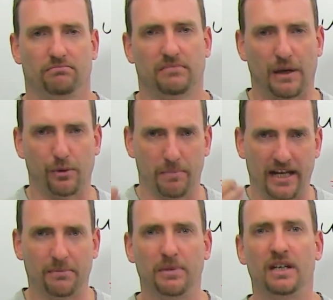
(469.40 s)
would
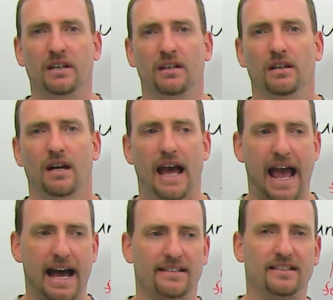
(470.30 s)
make me
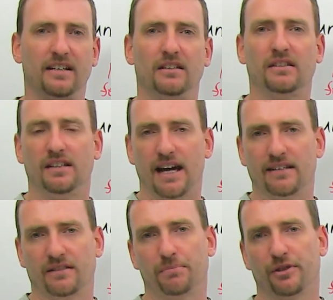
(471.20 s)
as guilty
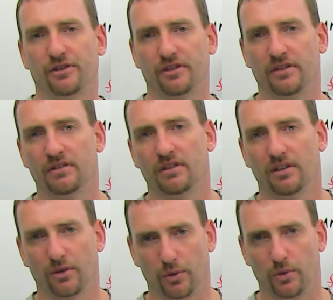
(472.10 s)
as the person
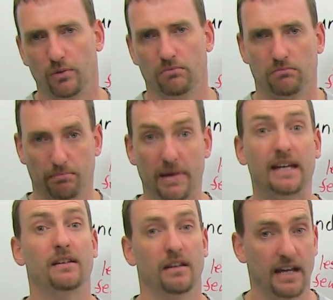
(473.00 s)
who
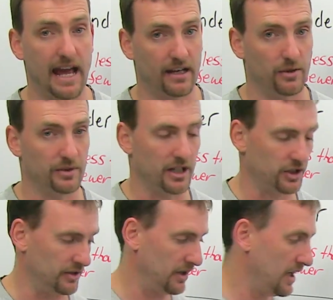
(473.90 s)
made the accusation.